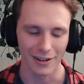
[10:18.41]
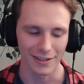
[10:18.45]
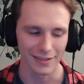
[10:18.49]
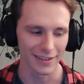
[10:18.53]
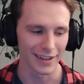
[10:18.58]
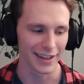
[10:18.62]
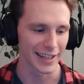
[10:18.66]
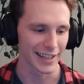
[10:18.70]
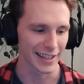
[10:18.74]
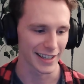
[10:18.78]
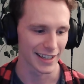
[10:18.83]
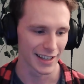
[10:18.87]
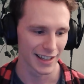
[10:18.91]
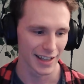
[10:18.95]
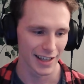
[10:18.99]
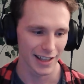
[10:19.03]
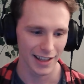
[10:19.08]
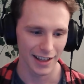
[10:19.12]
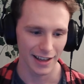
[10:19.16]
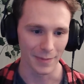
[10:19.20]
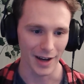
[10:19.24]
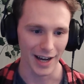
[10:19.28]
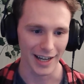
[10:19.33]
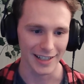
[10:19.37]
Like,
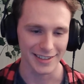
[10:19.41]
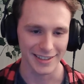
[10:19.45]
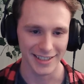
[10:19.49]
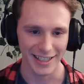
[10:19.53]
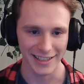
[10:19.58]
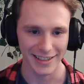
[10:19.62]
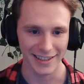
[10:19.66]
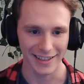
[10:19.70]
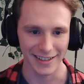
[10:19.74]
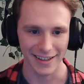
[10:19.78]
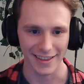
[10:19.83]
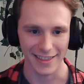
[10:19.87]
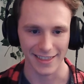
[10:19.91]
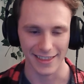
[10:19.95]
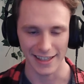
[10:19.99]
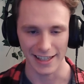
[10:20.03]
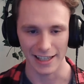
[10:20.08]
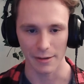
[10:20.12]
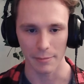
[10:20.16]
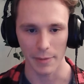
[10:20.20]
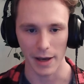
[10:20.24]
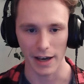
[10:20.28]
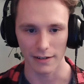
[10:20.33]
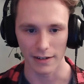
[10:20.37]
I didn't think
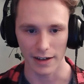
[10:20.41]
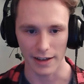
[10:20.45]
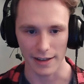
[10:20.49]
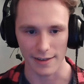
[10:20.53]
about, like,